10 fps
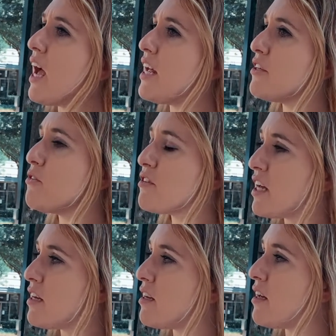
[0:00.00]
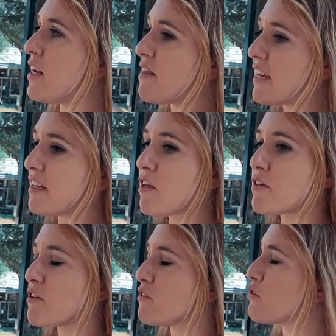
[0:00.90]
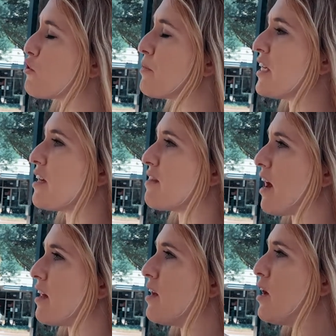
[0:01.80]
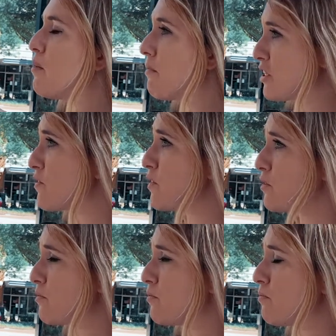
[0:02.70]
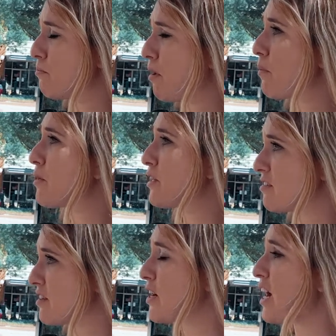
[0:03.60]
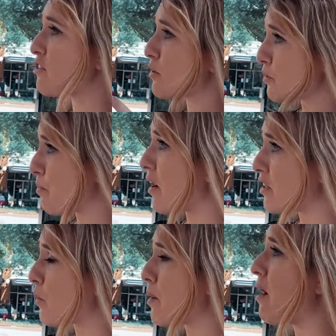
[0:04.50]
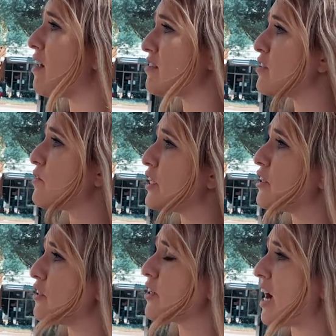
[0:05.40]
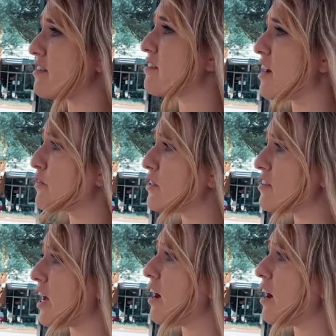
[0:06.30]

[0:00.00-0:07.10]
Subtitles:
And you said, and I think I saw this on social media, that much of the populace there actually responded quite positively to your guys' efforts.